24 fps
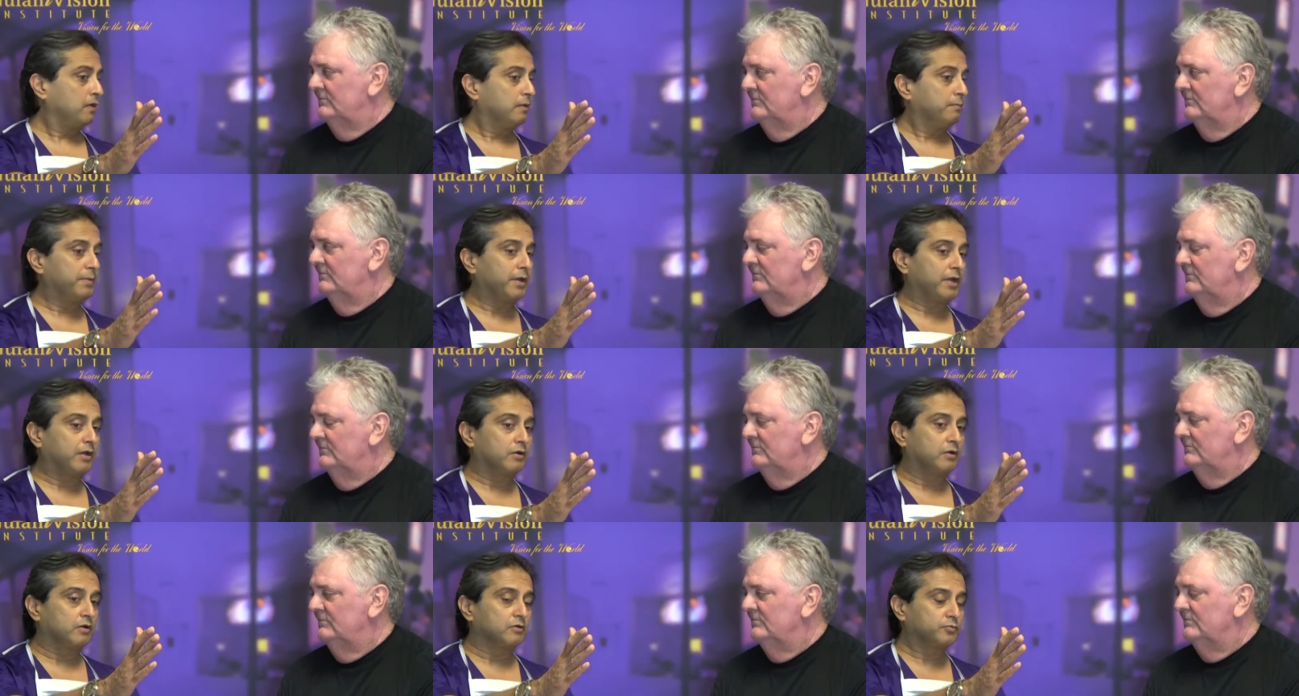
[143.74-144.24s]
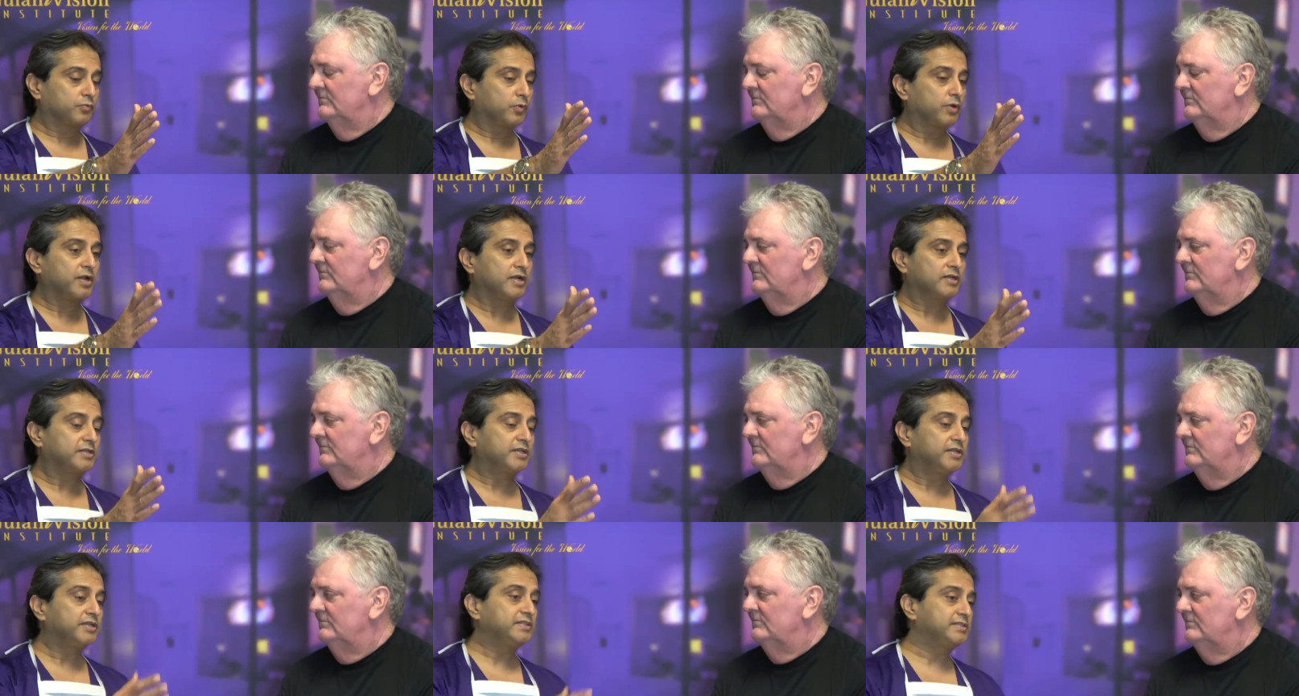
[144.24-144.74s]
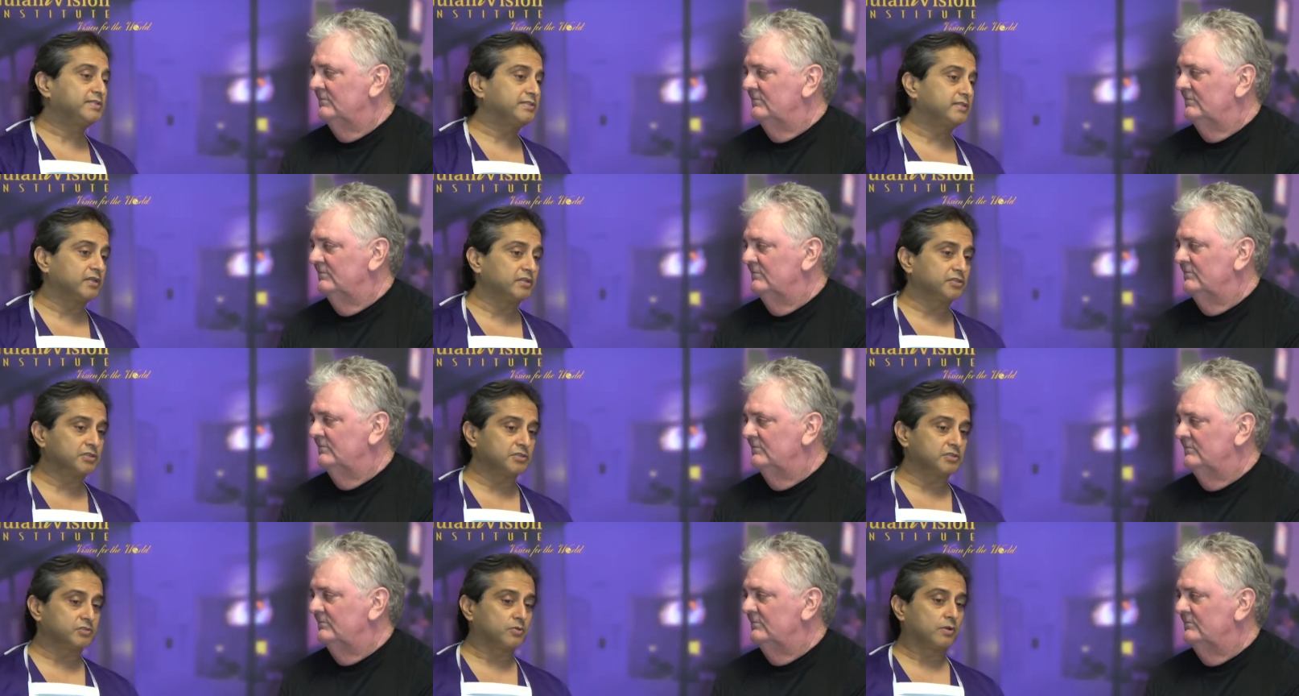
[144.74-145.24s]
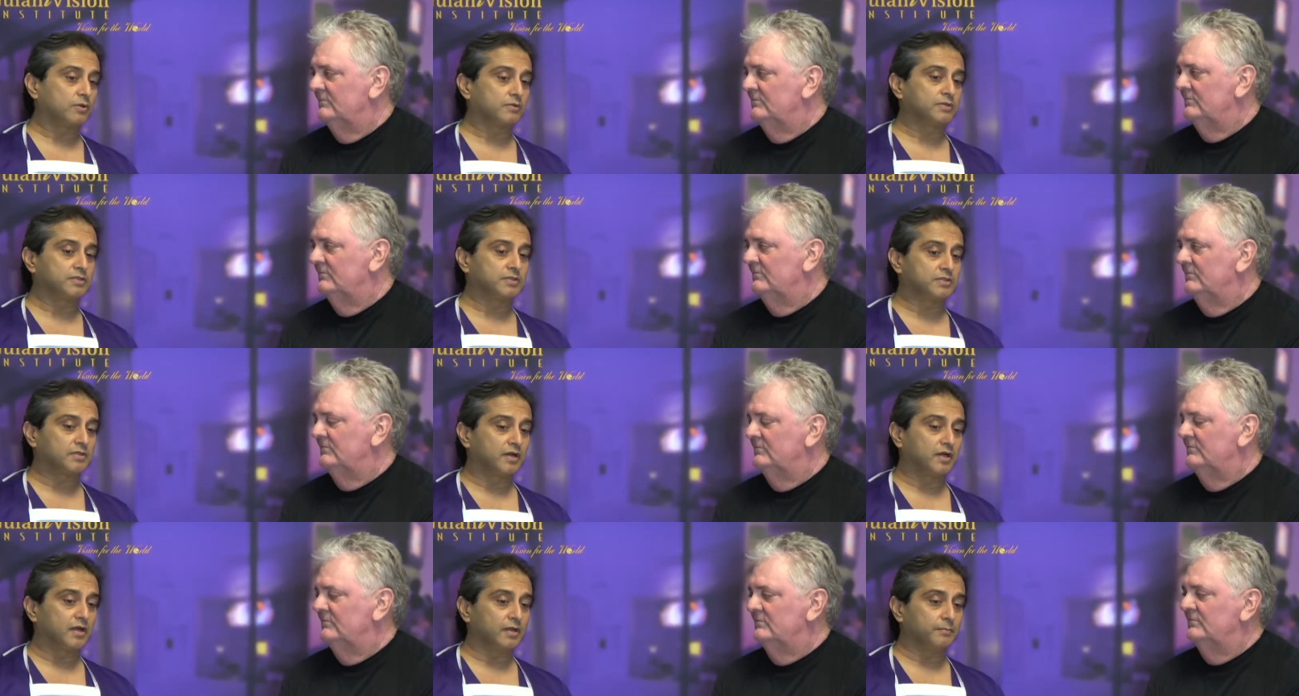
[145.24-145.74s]
Speaker 1: Because what I teach surgeons all the
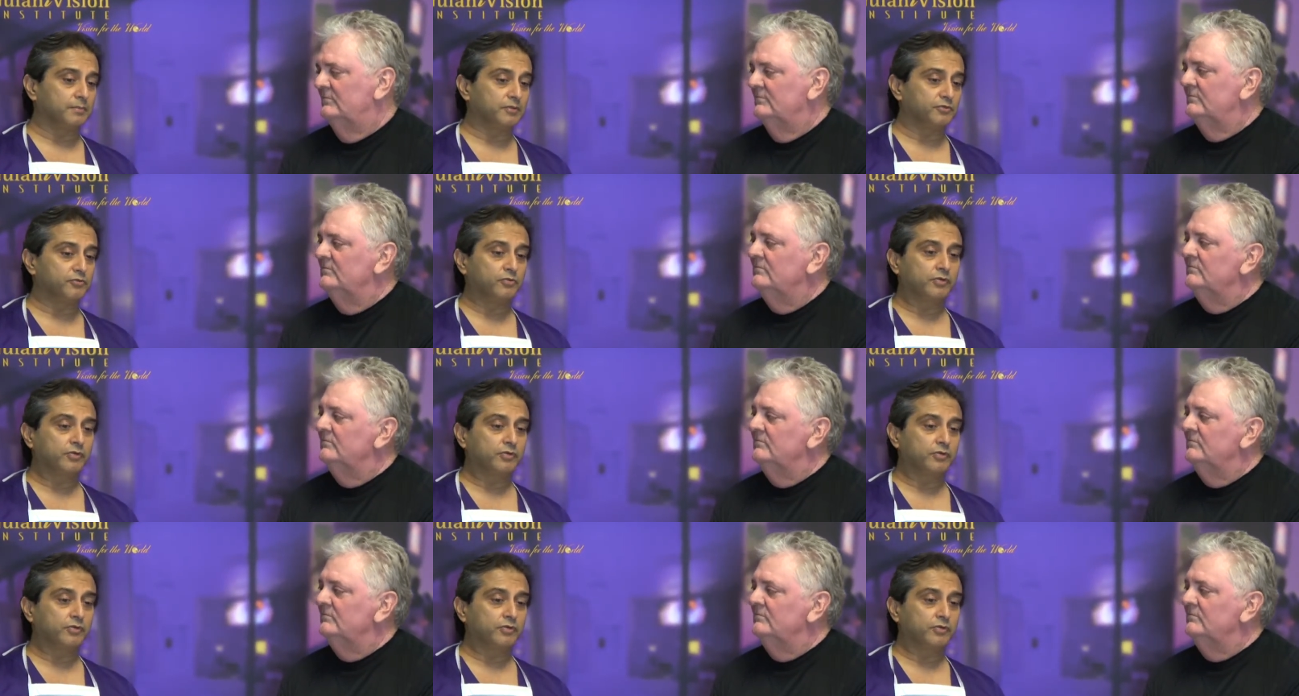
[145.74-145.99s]
time is